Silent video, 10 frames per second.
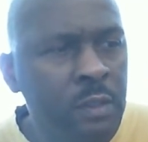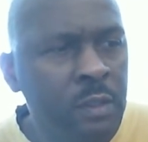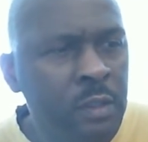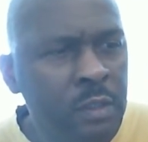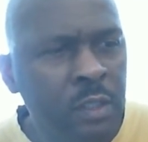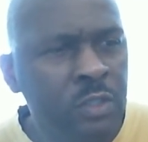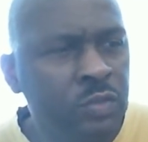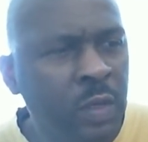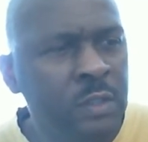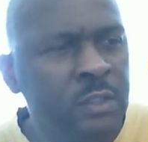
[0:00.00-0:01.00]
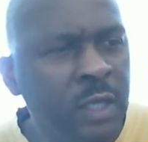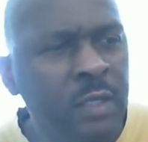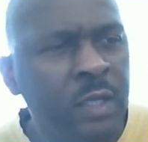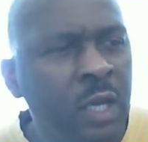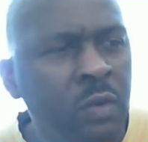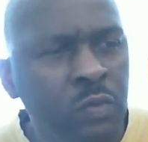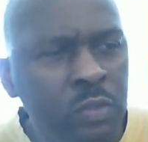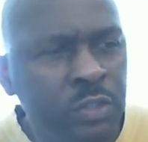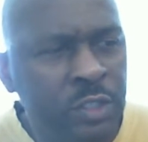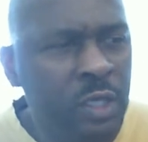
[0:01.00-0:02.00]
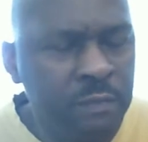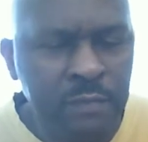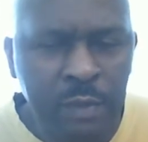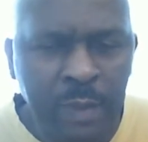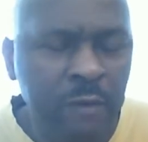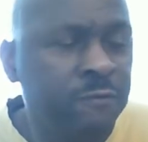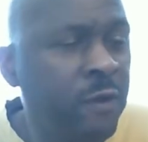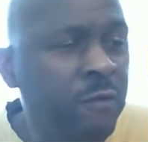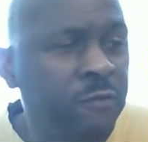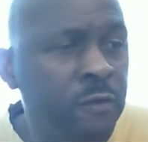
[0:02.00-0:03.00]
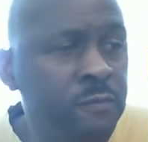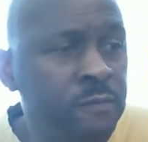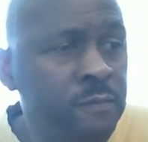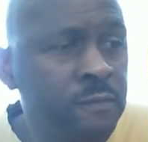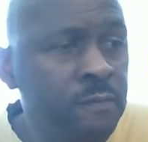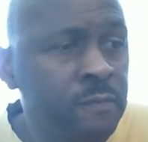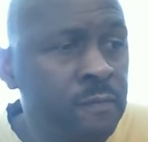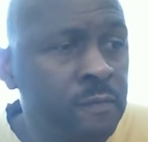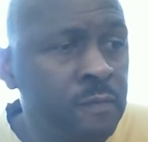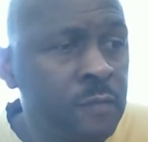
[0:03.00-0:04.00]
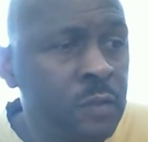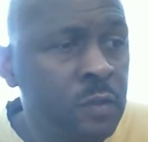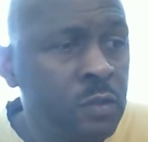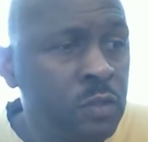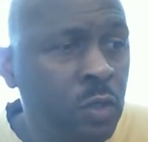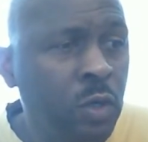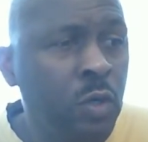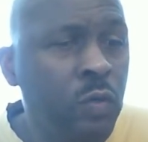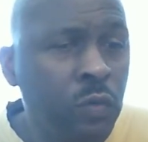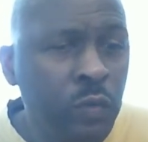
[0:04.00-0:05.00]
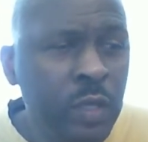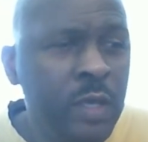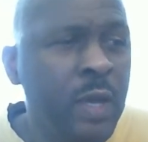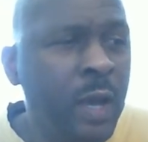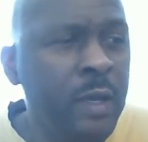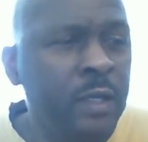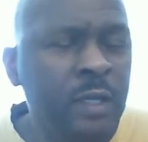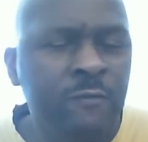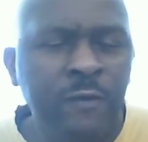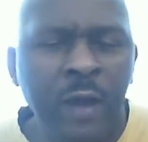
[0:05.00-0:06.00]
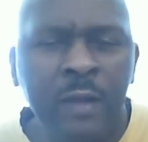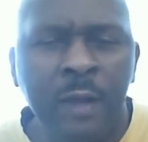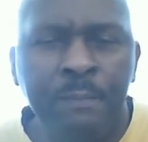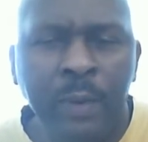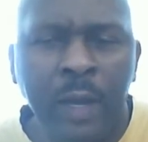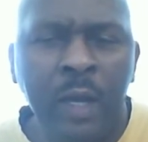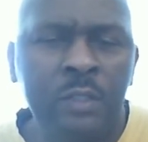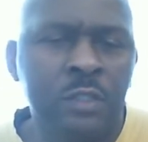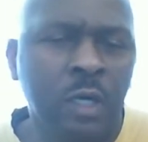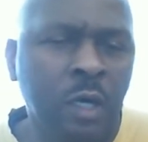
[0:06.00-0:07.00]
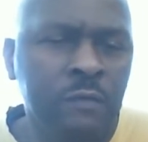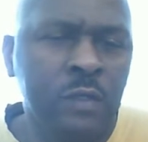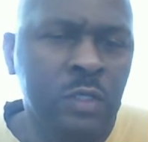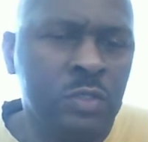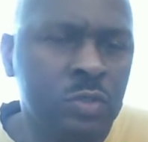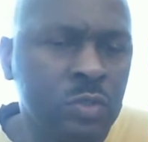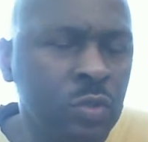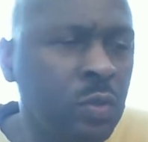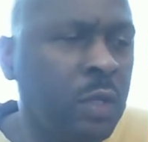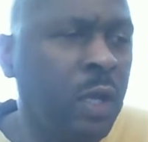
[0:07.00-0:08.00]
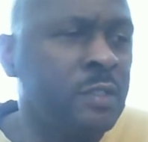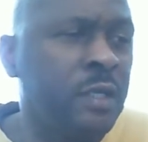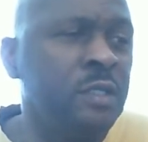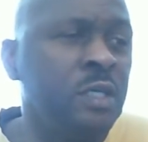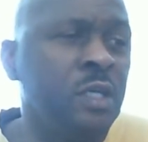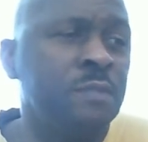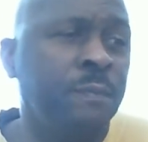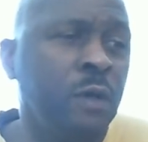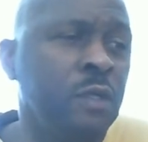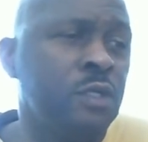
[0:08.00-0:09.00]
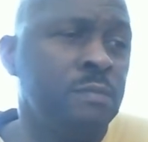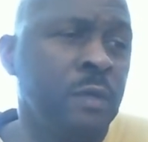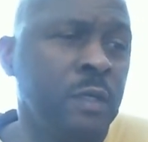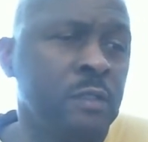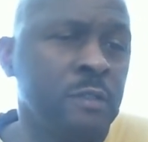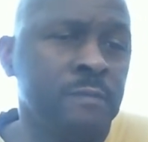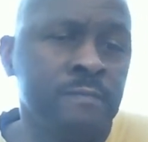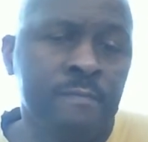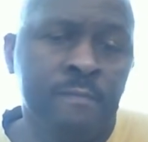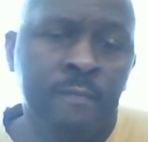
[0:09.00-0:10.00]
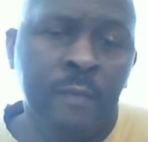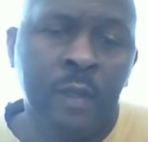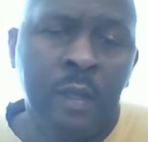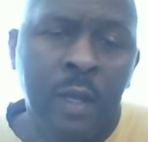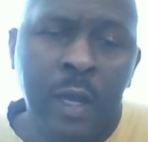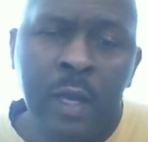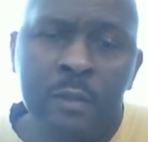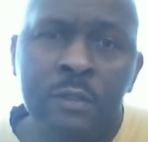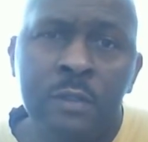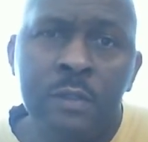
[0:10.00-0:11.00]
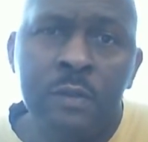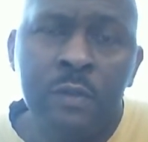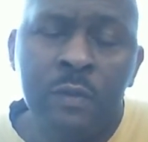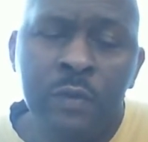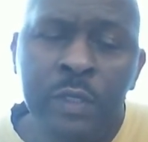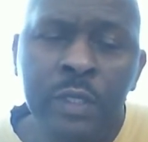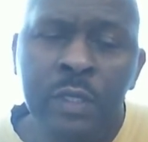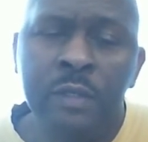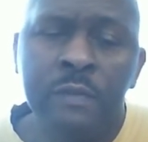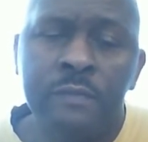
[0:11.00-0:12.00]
in distress, then they will seek me, my favor. So we are in the final part of this 2,000 years punishment. And we